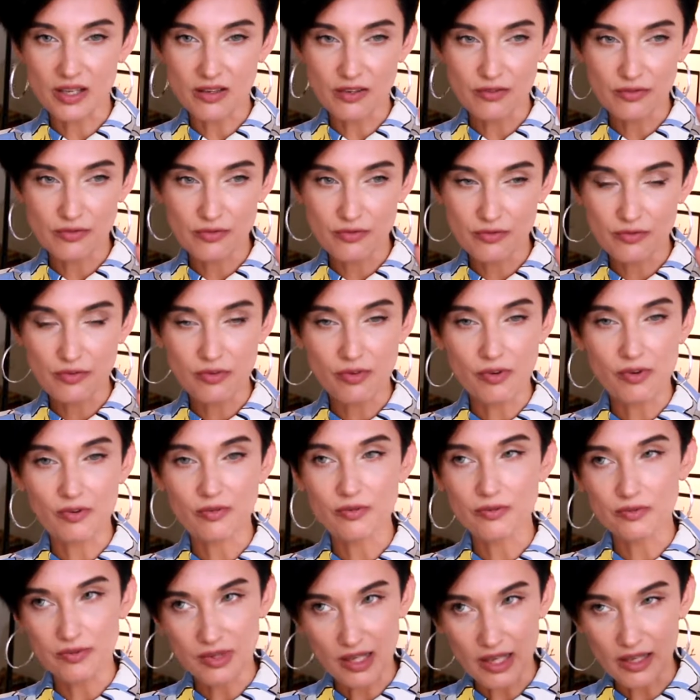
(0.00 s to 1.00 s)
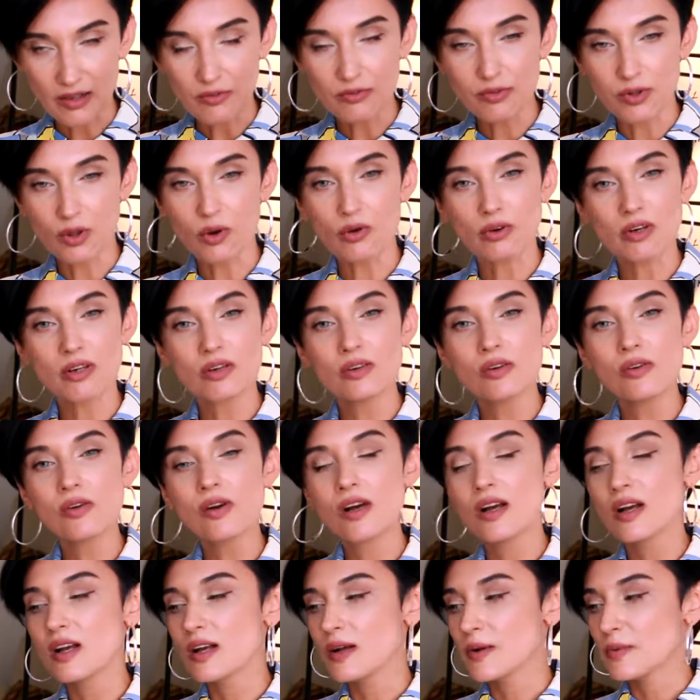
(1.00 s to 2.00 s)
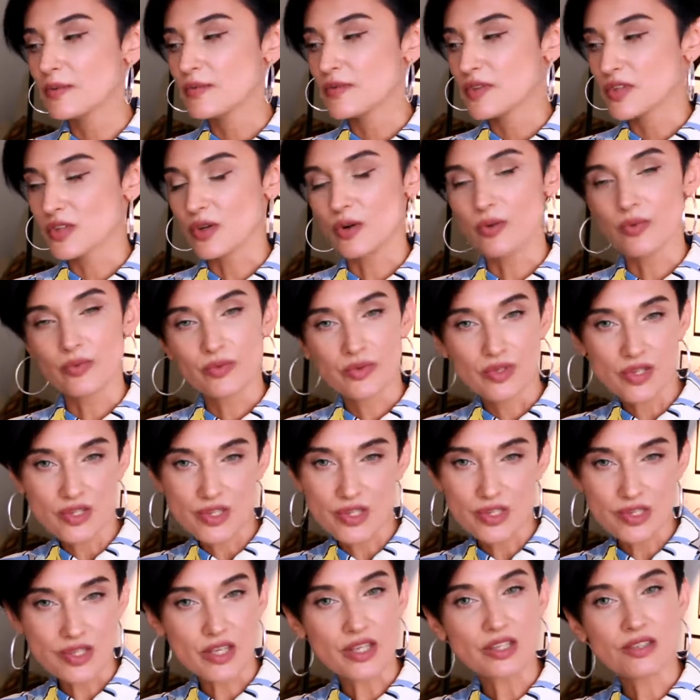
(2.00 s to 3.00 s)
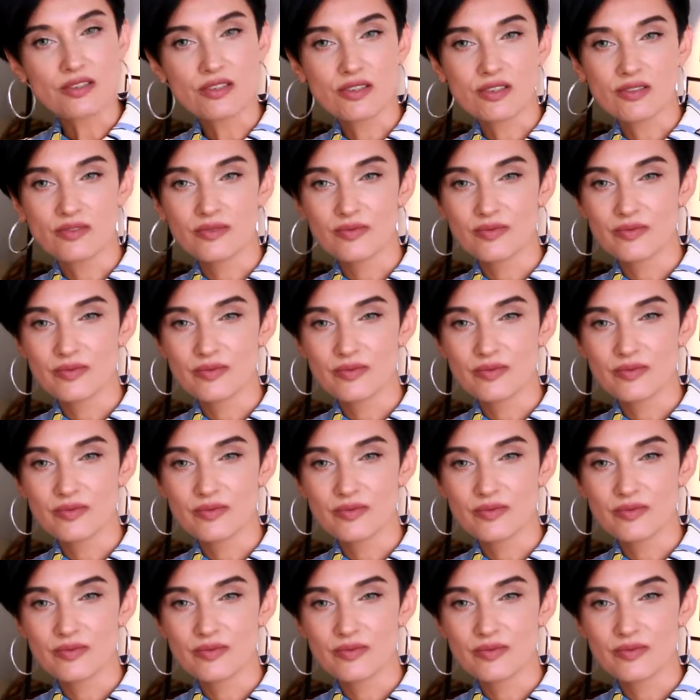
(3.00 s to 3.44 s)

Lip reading: and like floral, so this is it.